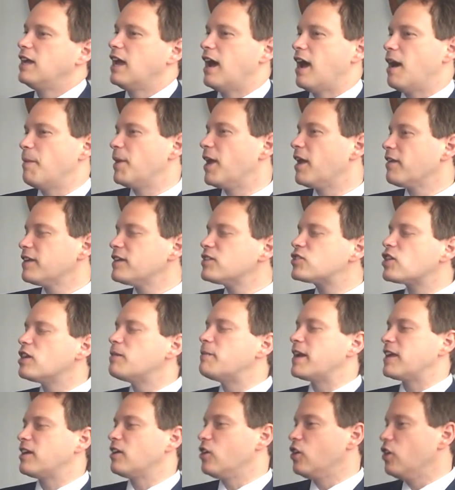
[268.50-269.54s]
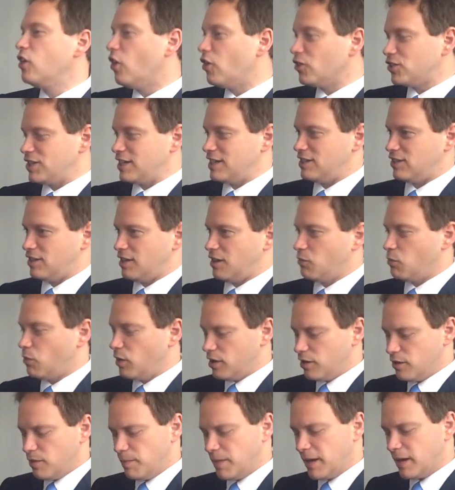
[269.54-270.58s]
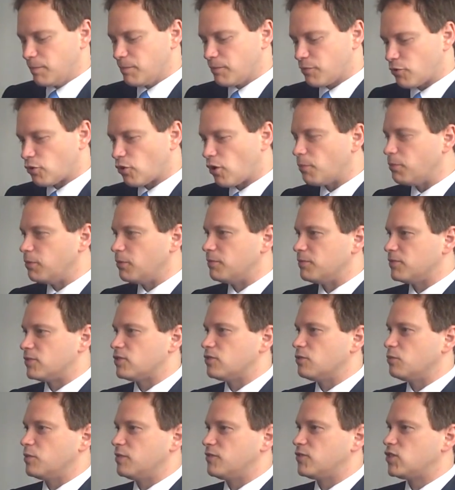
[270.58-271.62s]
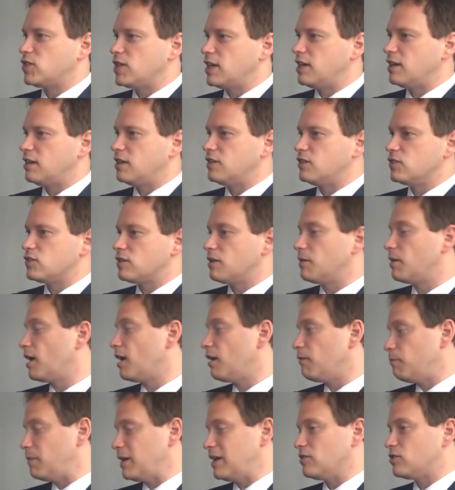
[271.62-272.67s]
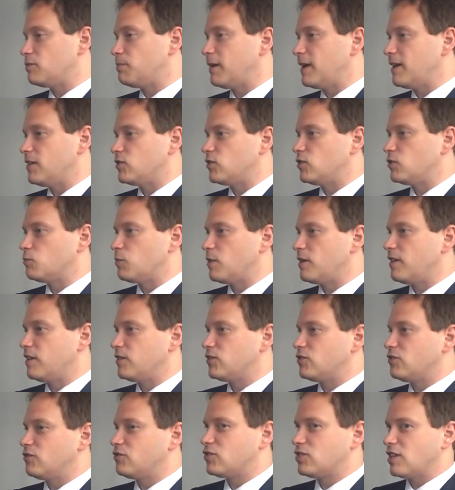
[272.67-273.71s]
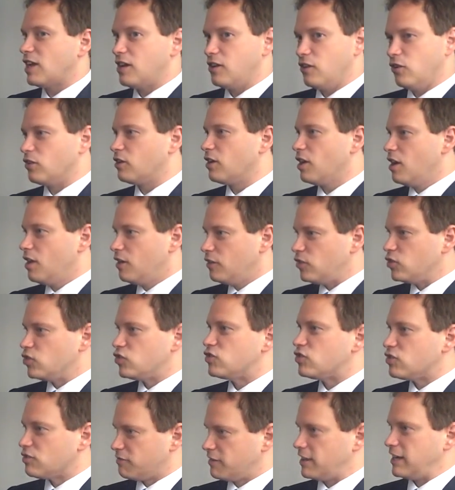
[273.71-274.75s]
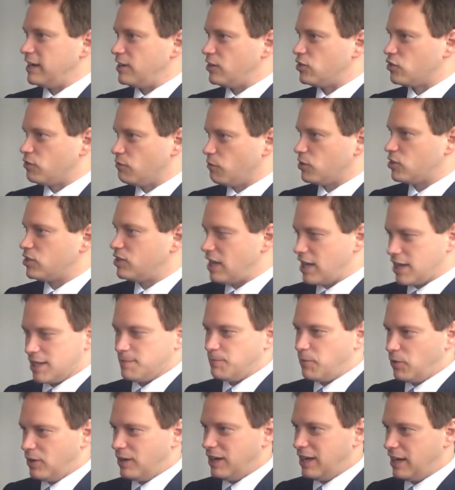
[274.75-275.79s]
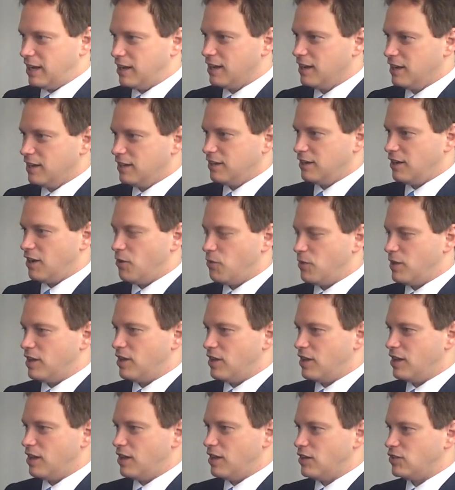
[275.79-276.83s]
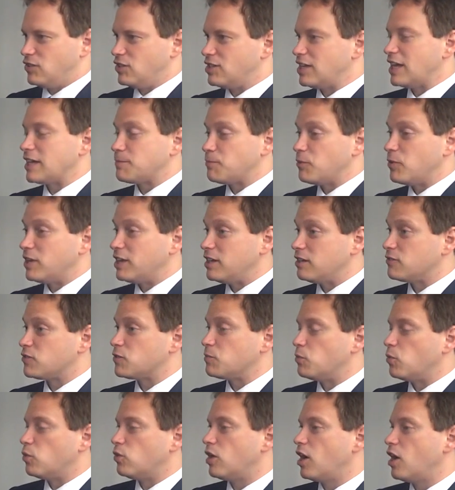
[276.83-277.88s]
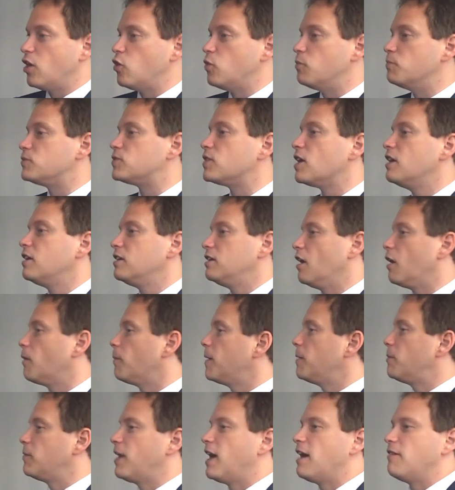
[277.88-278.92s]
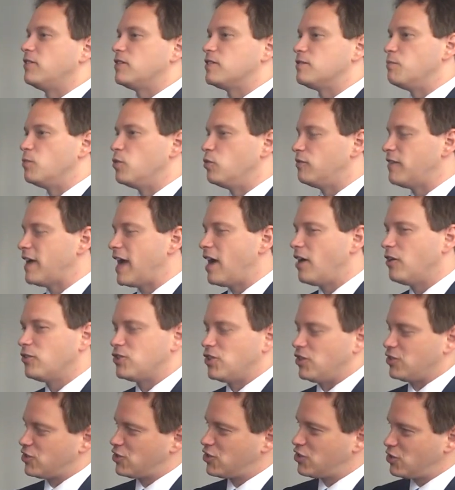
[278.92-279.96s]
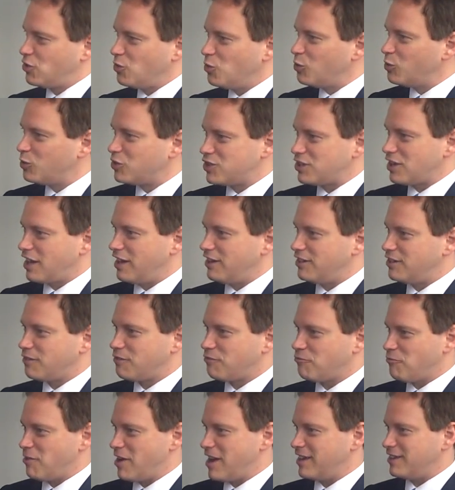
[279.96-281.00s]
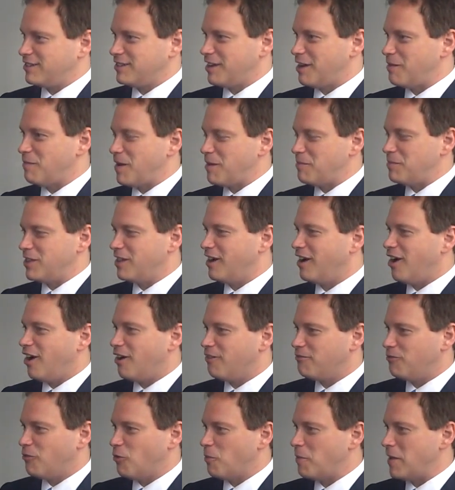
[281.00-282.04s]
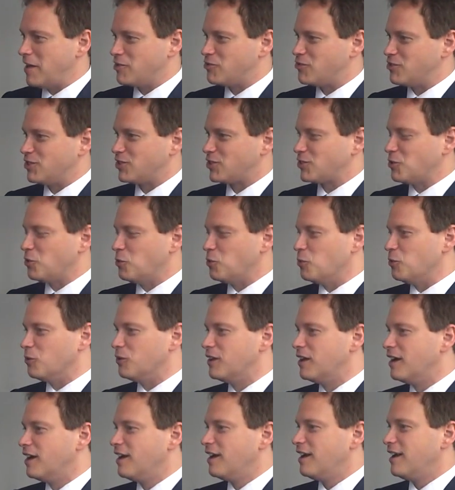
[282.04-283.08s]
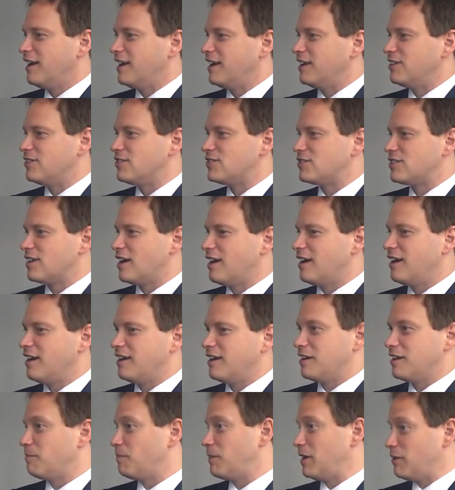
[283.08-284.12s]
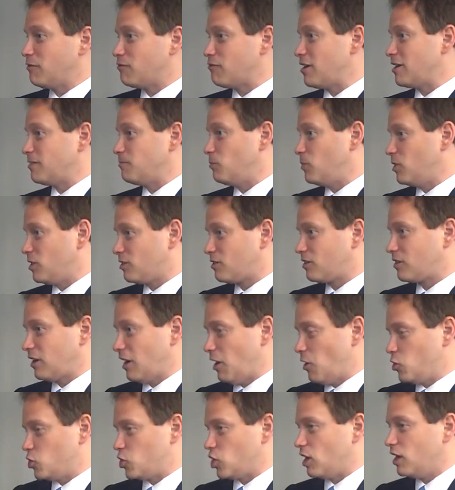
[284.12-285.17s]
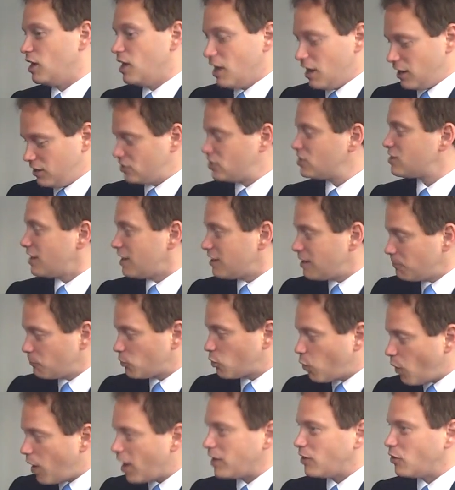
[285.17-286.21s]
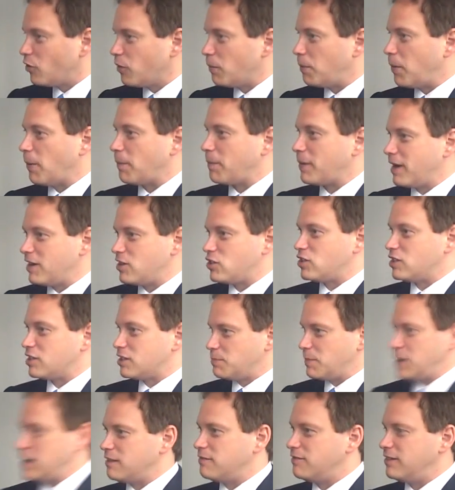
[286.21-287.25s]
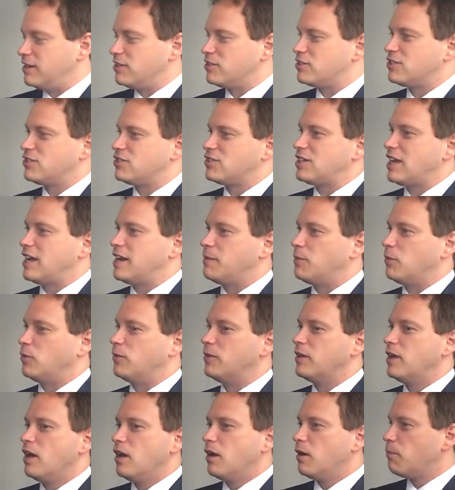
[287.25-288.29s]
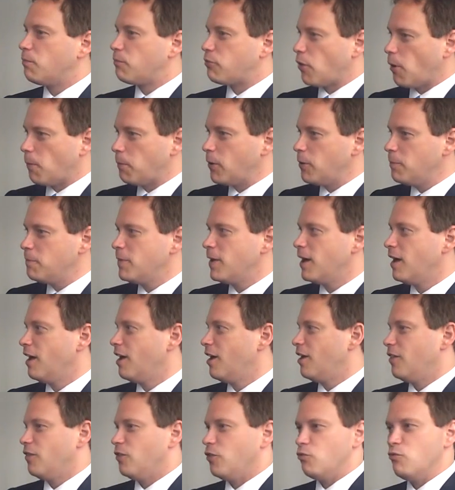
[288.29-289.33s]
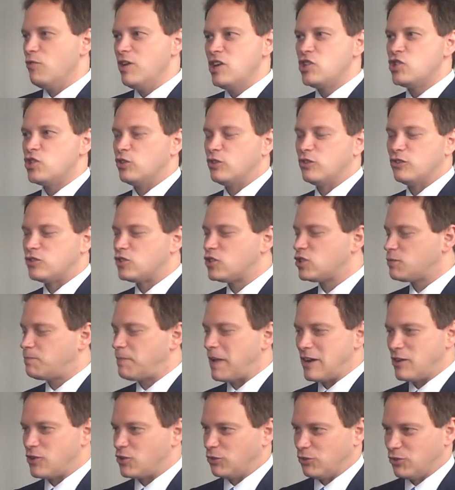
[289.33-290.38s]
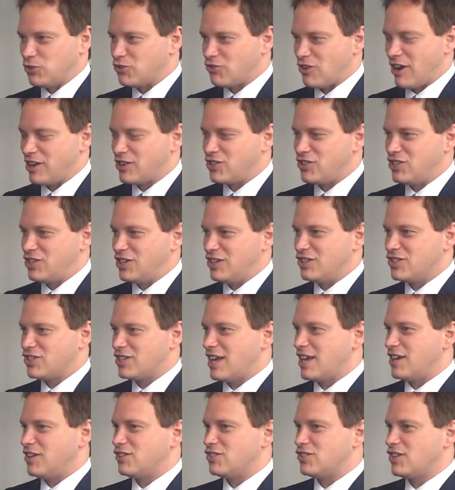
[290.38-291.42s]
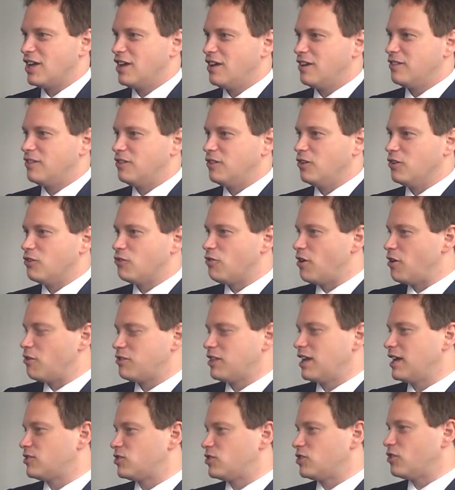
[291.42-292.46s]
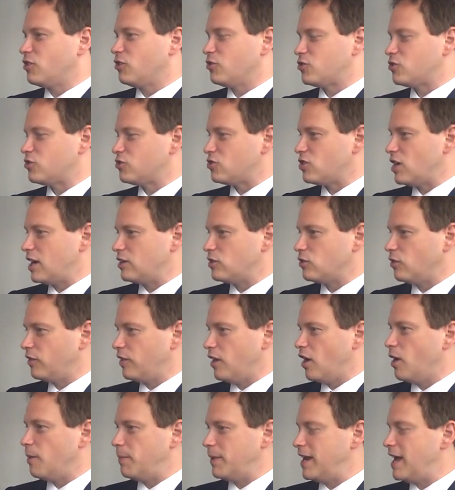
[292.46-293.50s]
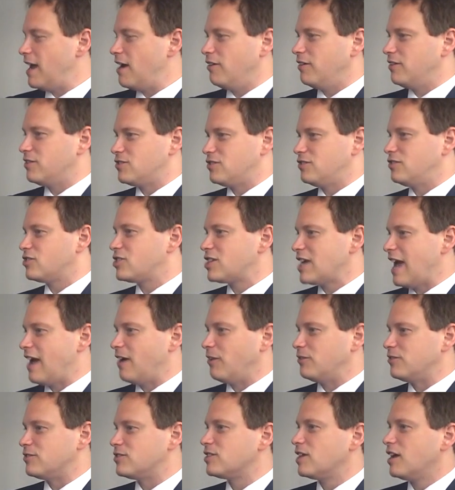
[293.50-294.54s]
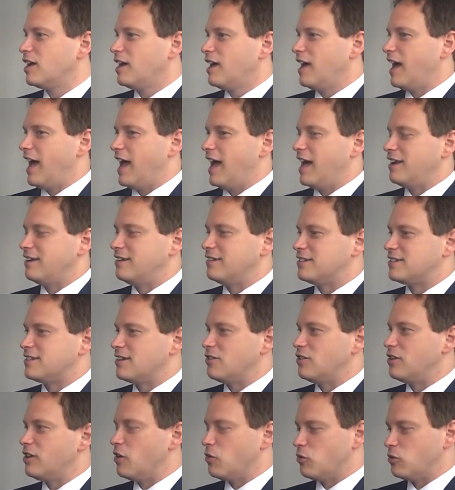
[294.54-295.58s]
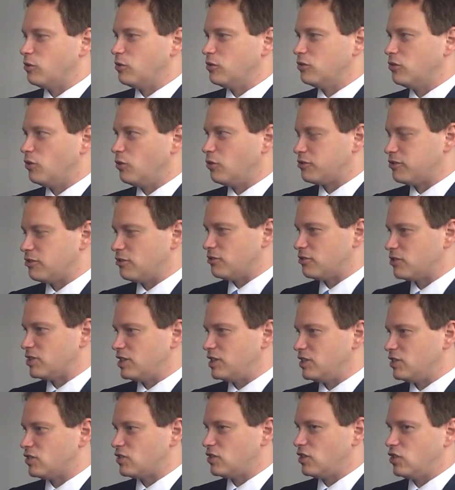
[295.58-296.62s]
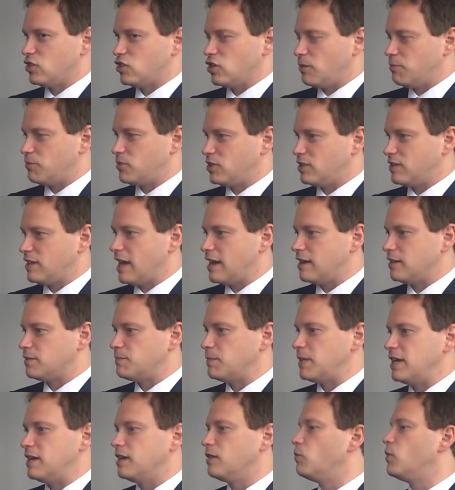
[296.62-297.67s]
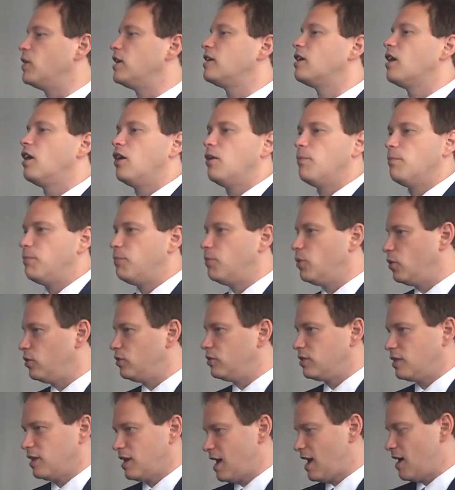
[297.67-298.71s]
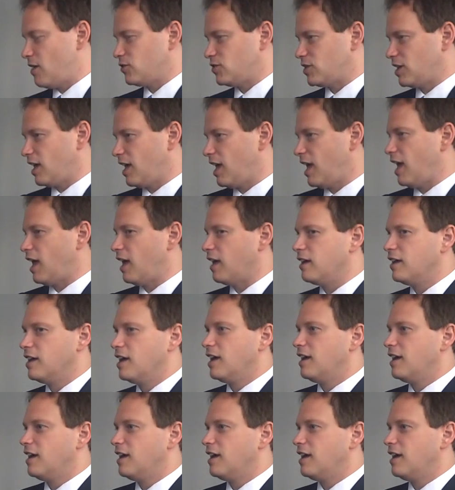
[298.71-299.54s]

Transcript: Yeah, I think it's going to make it a lot easier. One of the big problems that we've seen is I've been to places where they sort of say, look, this is a village which desperately, is in desperate need of some more homes. Young people are having to move out. Schools are under threat. Maybe the half-formentary school is being threatened with closure. And it's just they didn't quite got the population to make the village sustainable. Problem? The regional spatial strategy says that growth has to concentrate on the urban areas and the towns. And so the local authorities interpreted that as meaning we can't put housing here.